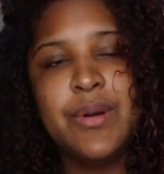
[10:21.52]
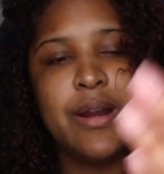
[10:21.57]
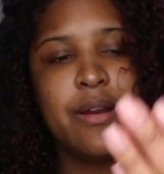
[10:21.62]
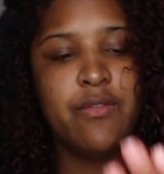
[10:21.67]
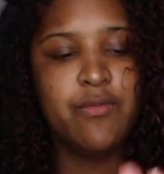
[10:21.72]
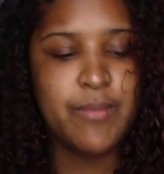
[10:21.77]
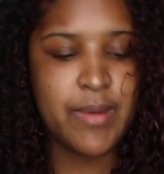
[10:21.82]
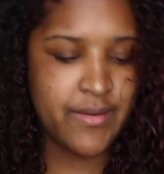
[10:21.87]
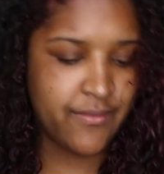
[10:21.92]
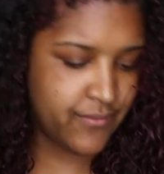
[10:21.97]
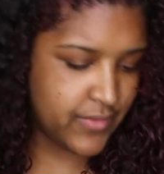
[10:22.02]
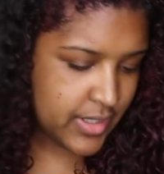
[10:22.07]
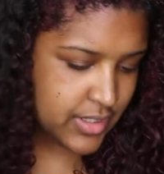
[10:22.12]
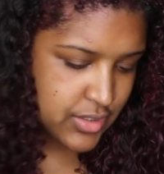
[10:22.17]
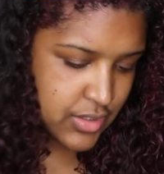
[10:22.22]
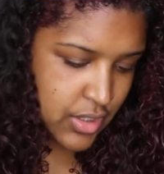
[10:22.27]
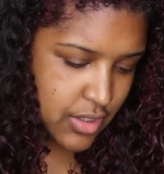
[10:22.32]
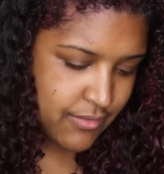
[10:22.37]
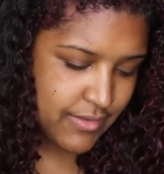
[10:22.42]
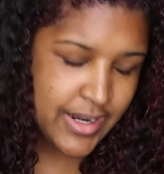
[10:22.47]
have my
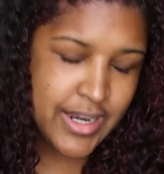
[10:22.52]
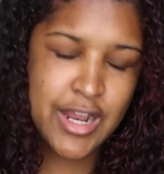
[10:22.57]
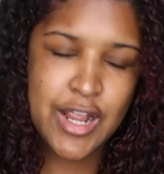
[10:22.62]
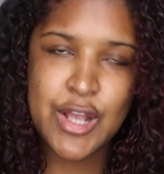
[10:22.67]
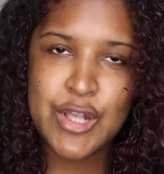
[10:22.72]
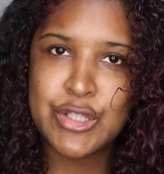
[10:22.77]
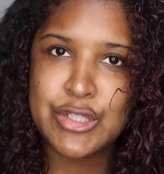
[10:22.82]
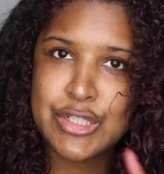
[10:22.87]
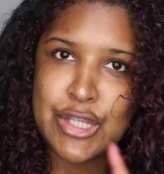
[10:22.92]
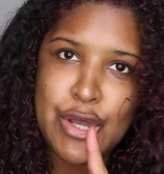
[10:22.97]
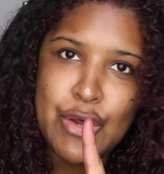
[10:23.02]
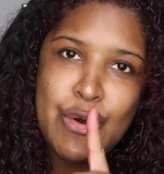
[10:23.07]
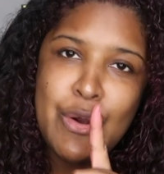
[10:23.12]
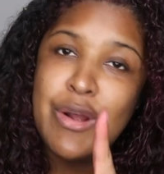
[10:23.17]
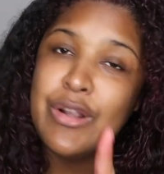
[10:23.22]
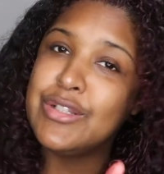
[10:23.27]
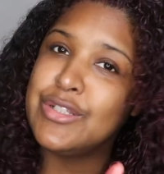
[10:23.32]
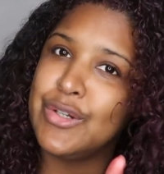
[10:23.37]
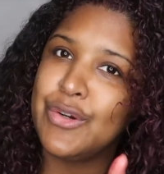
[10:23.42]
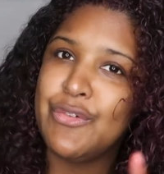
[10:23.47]
fingers are red, so
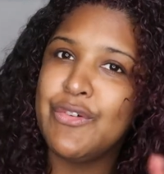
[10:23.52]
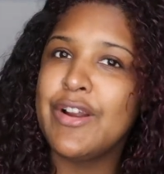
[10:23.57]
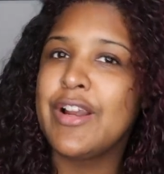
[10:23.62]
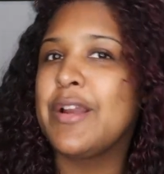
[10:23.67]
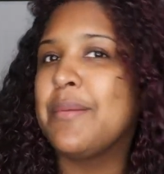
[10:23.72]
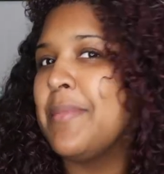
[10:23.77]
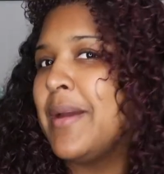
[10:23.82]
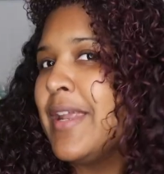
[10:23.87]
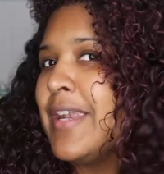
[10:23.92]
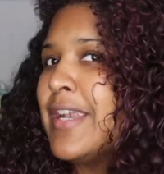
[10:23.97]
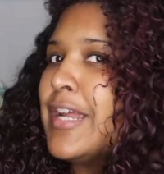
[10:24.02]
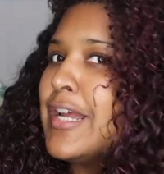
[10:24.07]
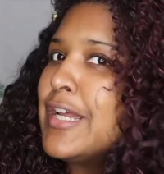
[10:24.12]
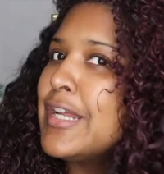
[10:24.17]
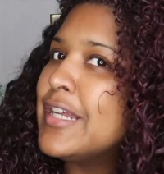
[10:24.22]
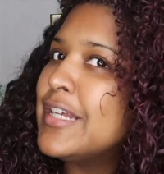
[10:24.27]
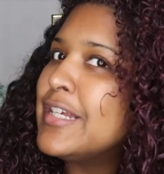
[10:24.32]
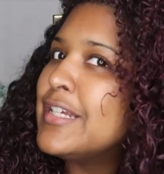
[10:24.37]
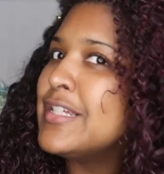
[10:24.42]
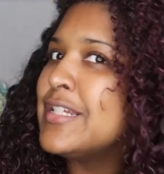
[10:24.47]
don't recommend
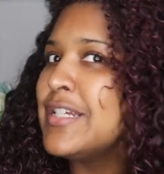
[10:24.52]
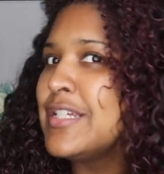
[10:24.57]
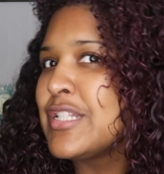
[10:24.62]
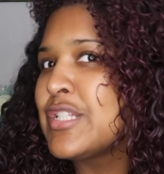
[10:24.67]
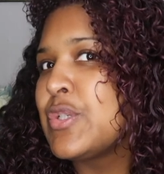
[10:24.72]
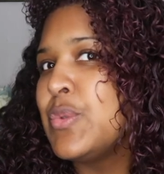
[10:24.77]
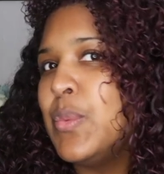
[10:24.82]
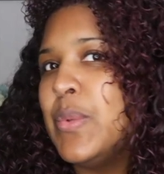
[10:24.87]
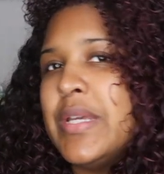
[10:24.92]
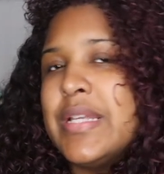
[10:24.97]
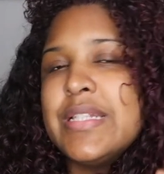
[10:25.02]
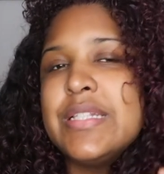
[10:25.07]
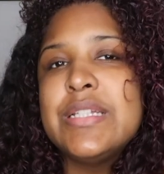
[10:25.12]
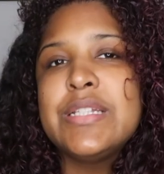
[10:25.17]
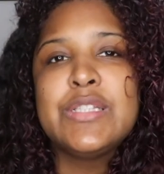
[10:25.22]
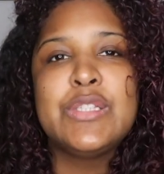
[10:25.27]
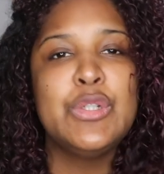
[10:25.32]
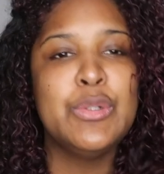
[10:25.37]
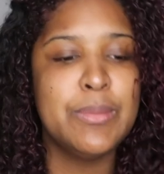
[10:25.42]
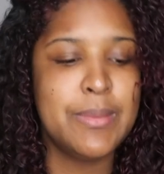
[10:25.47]

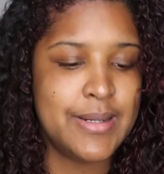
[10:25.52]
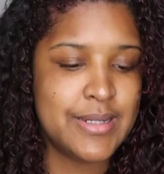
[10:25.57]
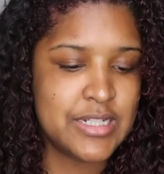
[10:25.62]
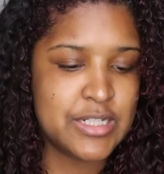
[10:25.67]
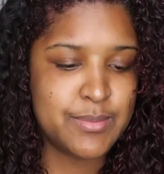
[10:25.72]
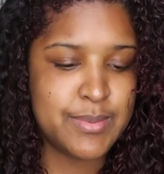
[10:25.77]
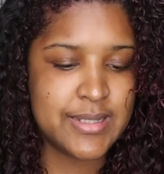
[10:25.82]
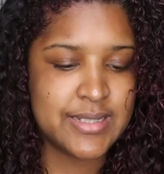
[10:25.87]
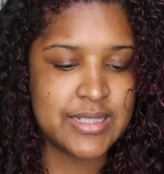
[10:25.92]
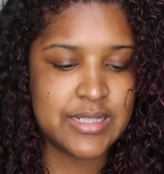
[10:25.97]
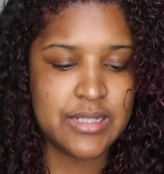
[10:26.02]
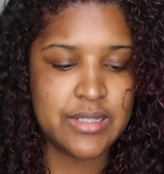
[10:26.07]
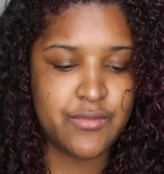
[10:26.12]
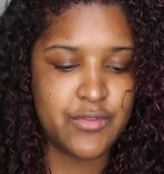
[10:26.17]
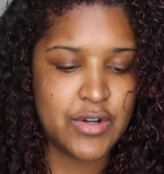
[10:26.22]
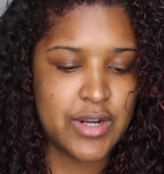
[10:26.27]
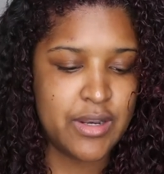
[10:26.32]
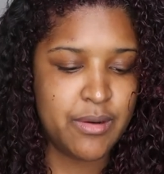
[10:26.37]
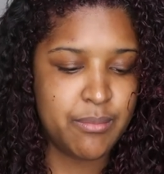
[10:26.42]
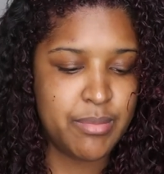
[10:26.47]
squeezing too much, especially if
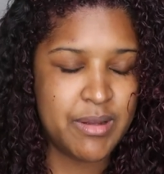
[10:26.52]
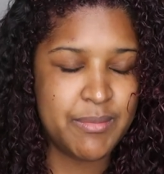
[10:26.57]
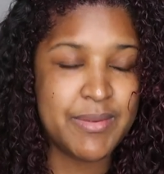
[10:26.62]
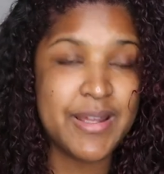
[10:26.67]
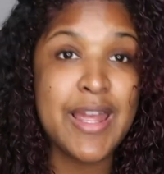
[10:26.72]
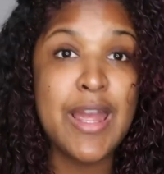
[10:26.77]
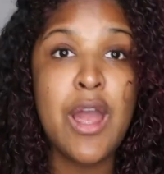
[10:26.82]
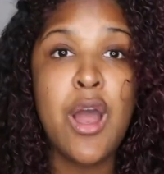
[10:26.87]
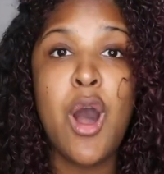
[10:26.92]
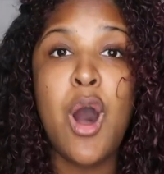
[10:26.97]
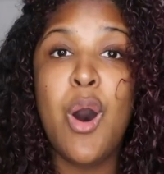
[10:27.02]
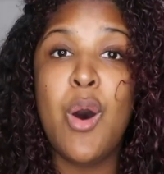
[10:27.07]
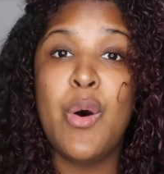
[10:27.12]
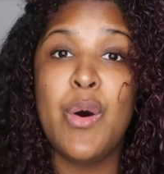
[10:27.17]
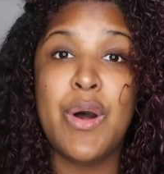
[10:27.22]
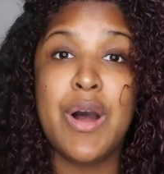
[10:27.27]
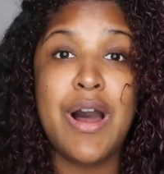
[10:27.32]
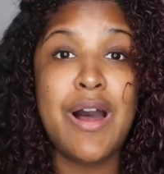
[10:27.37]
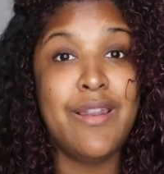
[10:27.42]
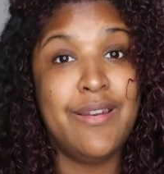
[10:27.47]
you're out in public.
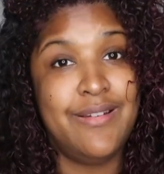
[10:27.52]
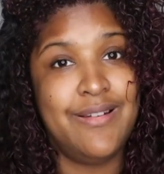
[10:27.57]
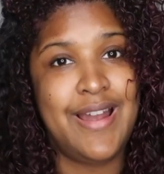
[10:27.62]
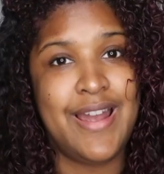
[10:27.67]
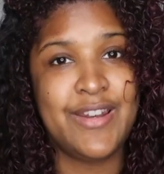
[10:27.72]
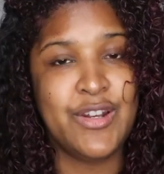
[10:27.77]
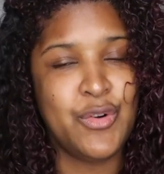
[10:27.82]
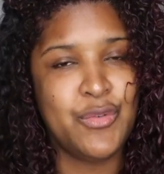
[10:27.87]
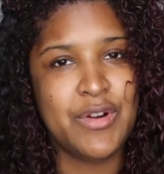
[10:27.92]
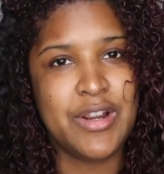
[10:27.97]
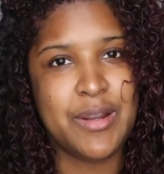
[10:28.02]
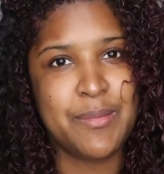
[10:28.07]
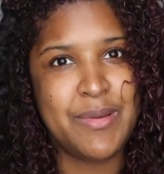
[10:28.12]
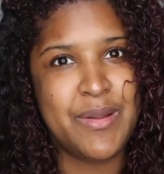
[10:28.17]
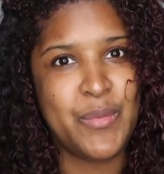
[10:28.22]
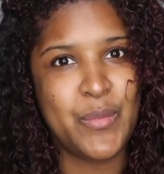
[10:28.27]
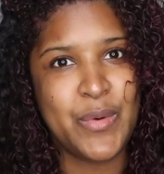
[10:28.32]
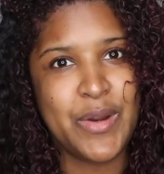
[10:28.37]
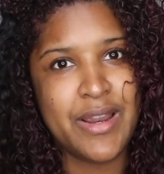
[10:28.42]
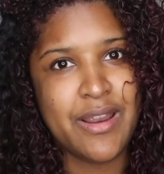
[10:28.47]
Oh, I don't
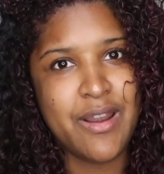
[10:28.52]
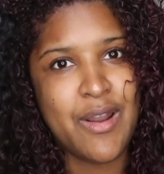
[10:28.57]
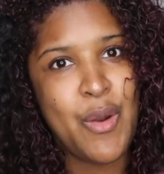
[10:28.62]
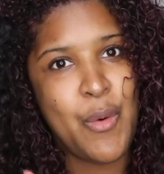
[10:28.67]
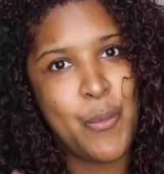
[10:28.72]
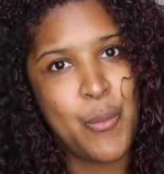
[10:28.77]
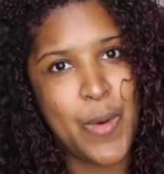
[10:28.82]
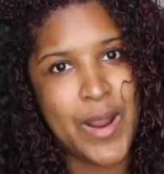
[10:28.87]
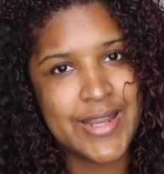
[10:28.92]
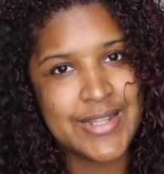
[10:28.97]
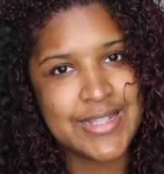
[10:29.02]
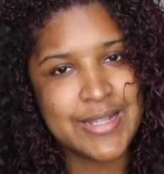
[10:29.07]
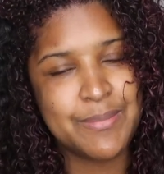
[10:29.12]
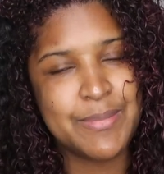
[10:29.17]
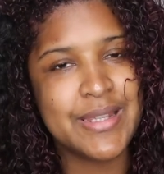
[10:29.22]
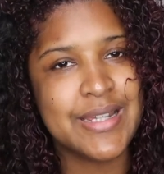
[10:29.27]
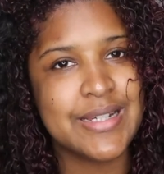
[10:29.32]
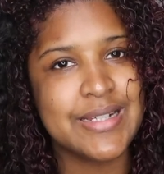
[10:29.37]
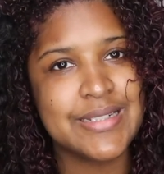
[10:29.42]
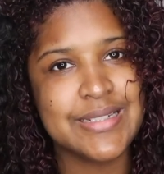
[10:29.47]
recommend wearing white
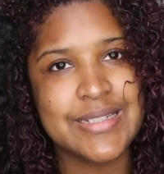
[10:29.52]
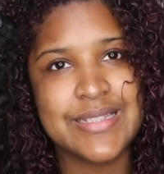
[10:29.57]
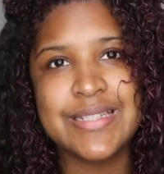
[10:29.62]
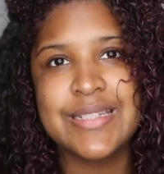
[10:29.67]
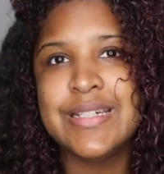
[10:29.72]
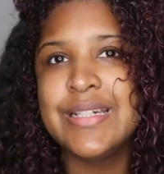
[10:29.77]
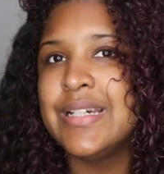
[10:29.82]
because